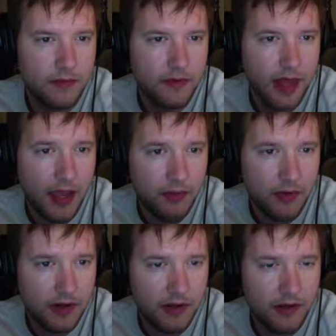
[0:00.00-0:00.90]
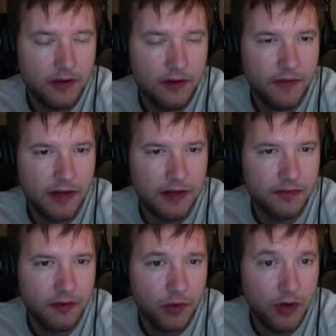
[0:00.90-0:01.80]
equity, you're
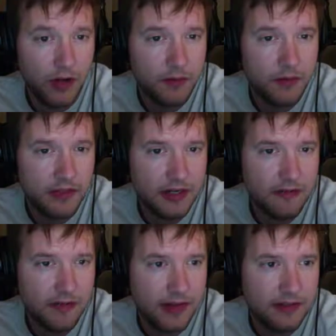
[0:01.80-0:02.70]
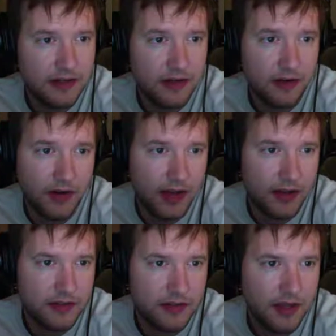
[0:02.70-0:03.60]
effectively 100% invested in your
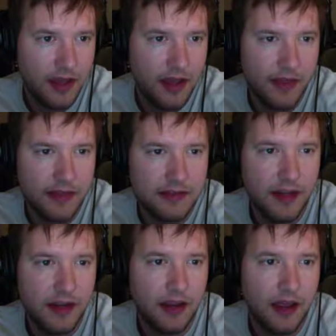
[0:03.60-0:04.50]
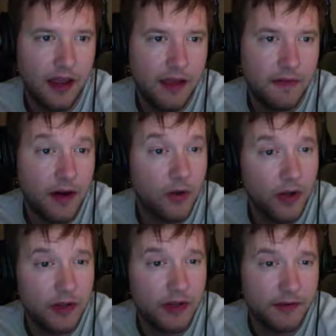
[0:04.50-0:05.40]
house, and that's not a very
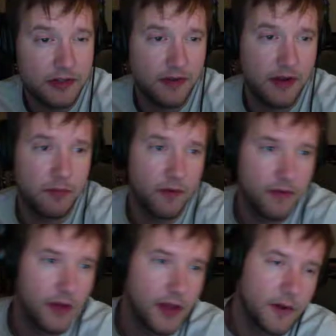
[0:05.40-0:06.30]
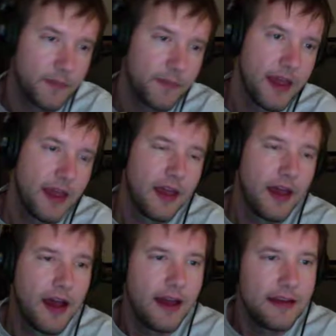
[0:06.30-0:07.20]
well diversified portfolio.
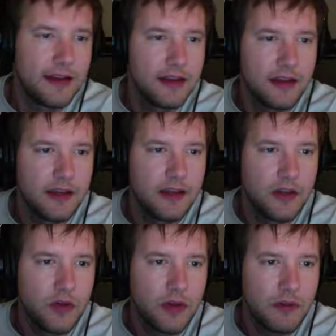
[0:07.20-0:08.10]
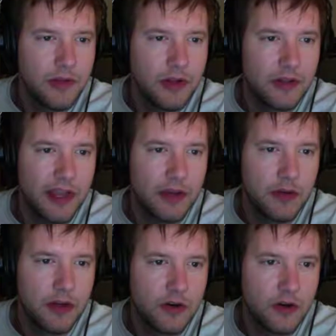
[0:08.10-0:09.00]
Ideally, you can build
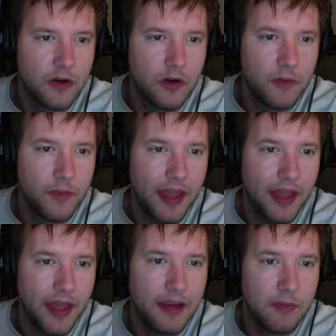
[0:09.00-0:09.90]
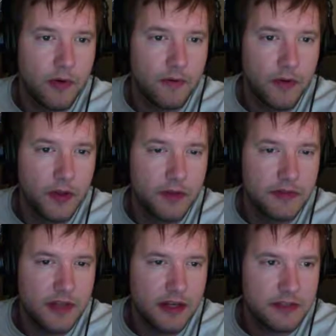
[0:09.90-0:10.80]
equity home and a portfolio of
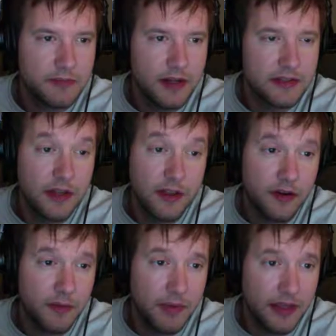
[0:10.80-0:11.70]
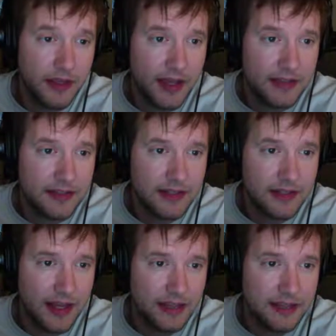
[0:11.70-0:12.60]
stocks, bonds, and other appealing asset
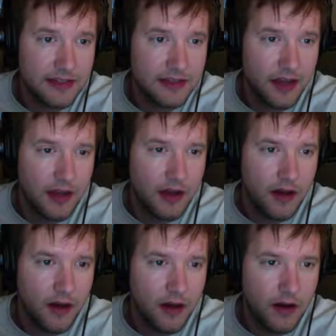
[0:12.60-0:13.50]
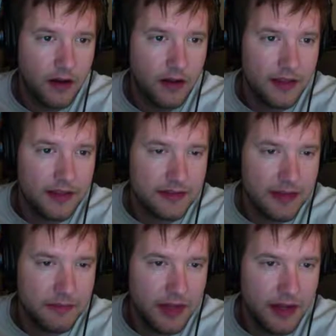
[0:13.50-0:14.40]
classes all at the
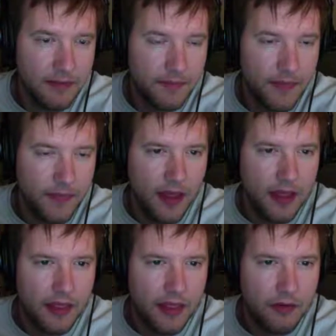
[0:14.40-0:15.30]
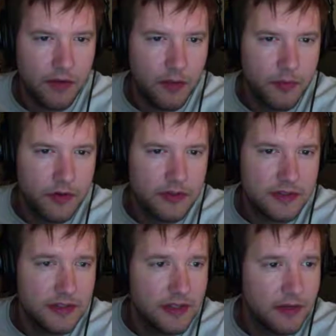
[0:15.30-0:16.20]
same time. That will help reduce
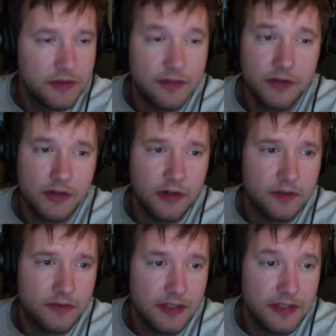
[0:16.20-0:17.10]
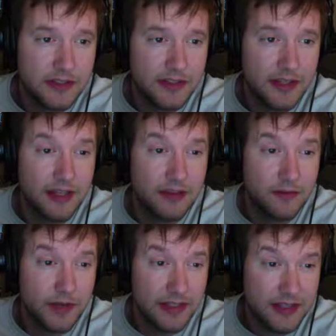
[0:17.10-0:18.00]
the sequence of returns
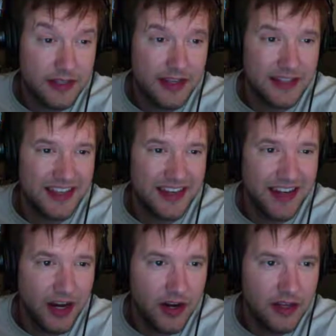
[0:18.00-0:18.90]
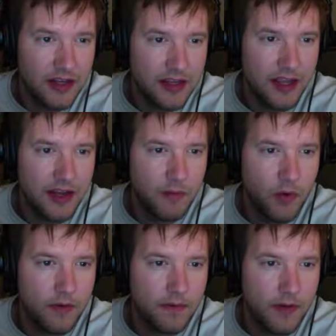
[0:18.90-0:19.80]
risk that's inherited in
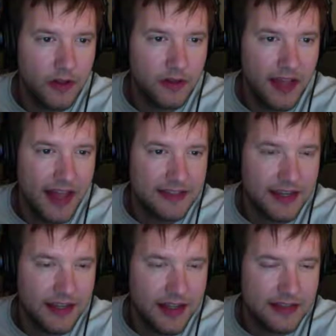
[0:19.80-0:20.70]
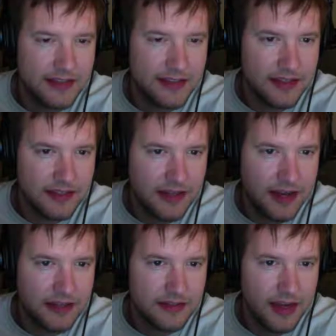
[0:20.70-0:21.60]
more volatile asset classes like
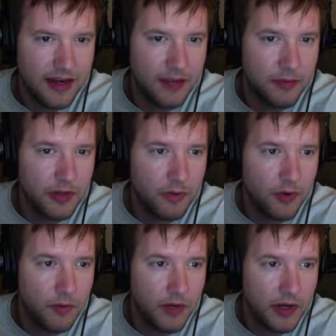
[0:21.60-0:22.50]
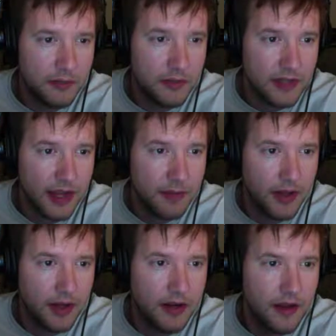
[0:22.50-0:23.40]
stocks and enable a more predictable
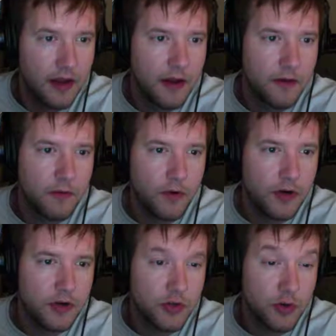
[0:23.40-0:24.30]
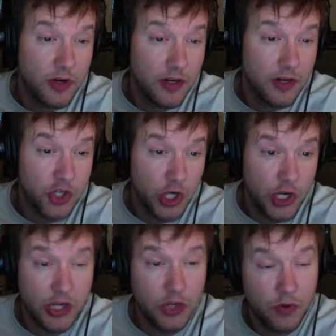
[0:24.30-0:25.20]
timeline for your
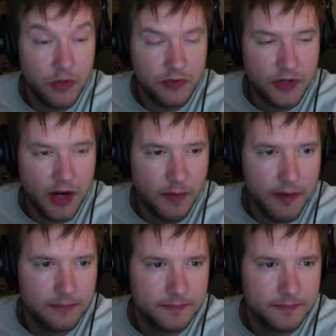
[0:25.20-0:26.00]
journey towards retirement.